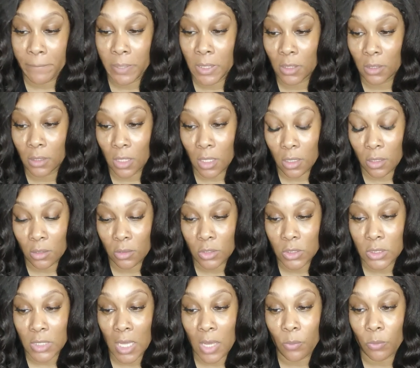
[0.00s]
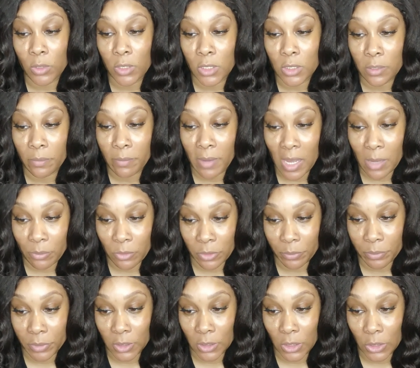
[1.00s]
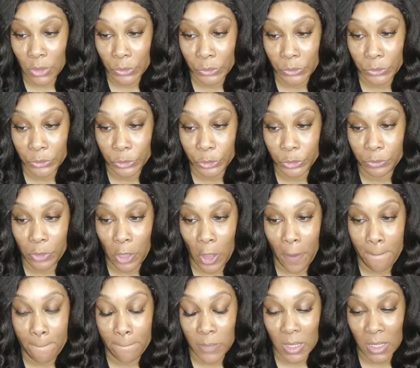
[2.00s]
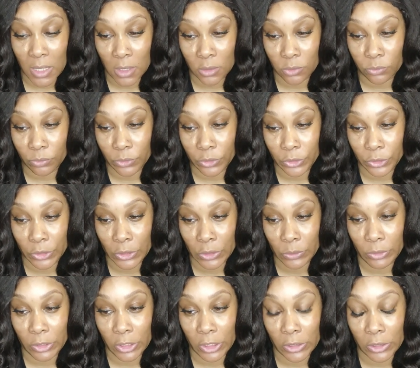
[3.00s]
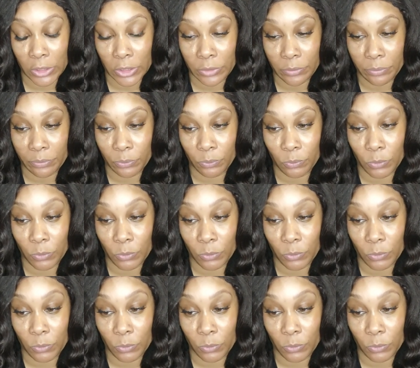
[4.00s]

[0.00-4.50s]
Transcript: Pillows. We need to buy more pillows. A bath rug. We need another.